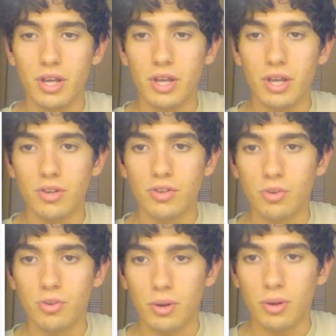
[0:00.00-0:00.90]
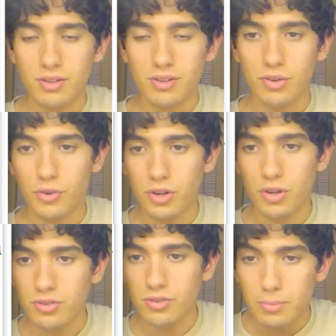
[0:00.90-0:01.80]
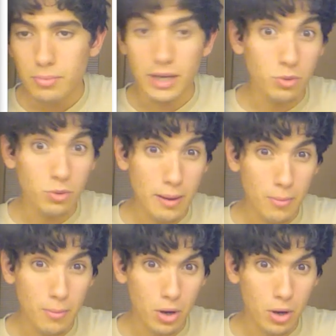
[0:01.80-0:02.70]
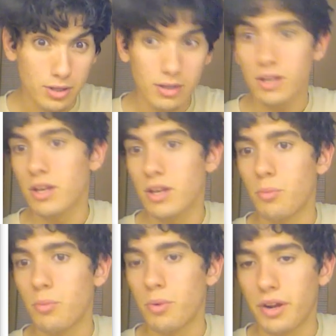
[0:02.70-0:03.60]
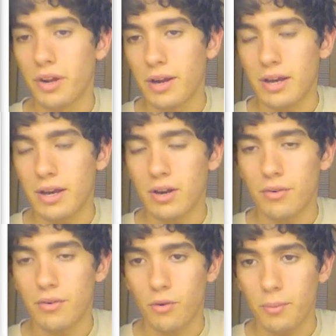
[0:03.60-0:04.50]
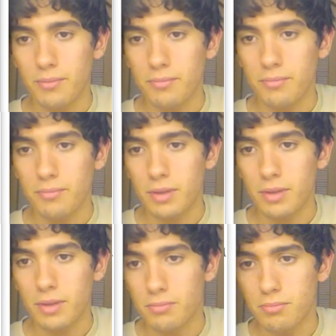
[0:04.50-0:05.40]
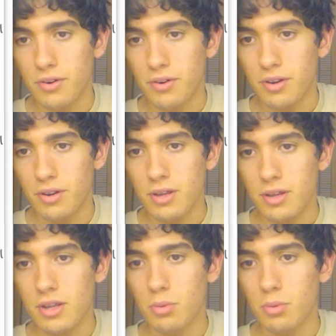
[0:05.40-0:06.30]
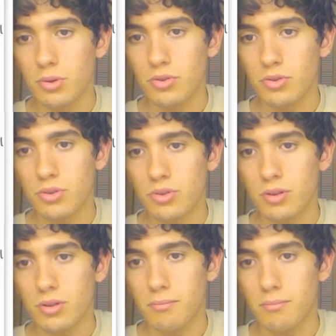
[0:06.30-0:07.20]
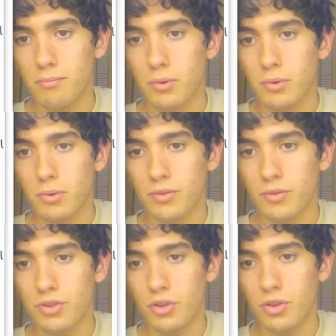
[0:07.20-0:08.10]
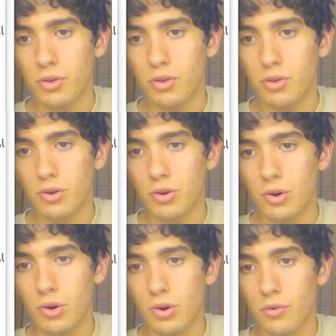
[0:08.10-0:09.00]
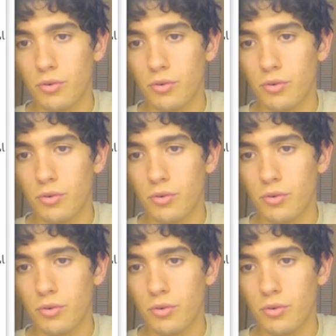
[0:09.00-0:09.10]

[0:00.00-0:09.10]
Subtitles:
So what it's asked. So first, because we've memorized it, we're going to write down our formula. It's molarity equals moles of the solute over